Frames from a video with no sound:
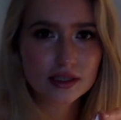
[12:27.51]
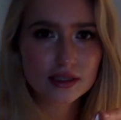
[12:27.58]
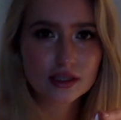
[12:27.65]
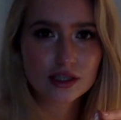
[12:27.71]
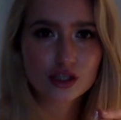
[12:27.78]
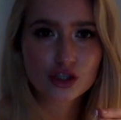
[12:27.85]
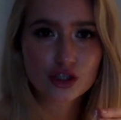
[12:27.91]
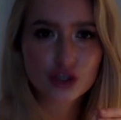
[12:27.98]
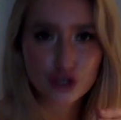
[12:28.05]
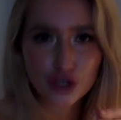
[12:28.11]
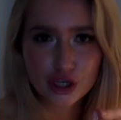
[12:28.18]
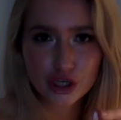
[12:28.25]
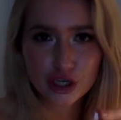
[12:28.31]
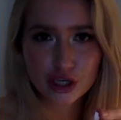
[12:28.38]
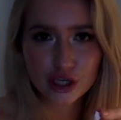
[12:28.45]

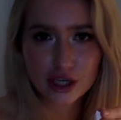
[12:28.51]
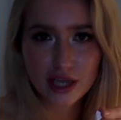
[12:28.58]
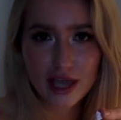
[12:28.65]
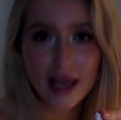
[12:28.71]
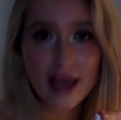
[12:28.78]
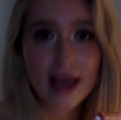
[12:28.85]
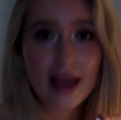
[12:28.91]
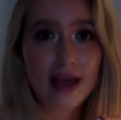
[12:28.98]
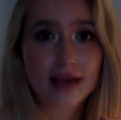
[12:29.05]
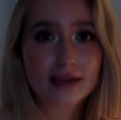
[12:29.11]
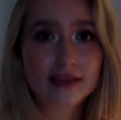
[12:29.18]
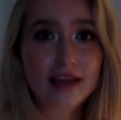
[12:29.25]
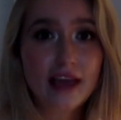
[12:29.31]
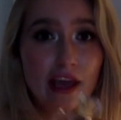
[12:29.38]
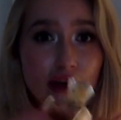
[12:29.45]
sugar, and
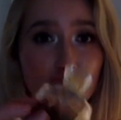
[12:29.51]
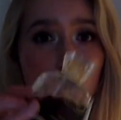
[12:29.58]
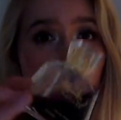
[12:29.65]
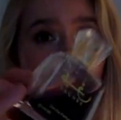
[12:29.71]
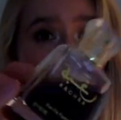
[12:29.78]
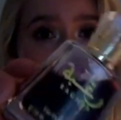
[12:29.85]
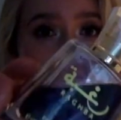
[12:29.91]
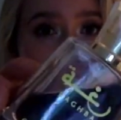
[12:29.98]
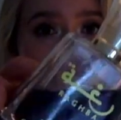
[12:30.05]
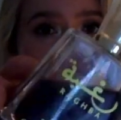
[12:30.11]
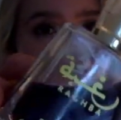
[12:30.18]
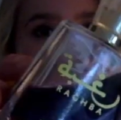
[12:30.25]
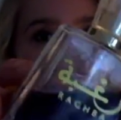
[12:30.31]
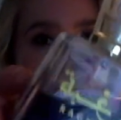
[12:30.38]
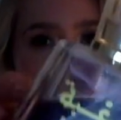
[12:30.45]
a wood
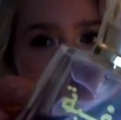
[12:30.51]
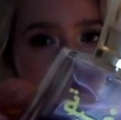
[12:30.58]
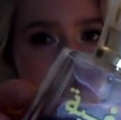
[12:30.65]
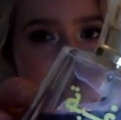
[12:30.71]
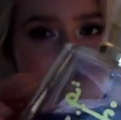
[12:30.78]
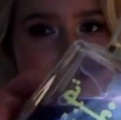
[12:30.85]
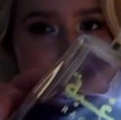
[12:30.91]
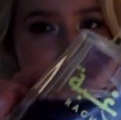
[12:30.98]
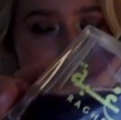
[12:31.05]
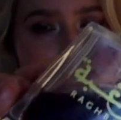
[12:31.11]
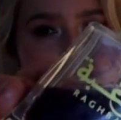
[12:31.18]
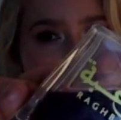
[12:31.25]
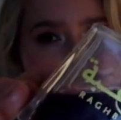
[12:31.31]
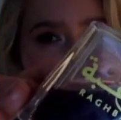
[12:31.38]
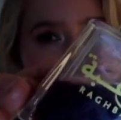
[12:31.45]
base,
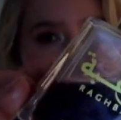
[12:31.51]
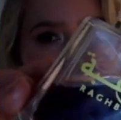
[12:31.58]
and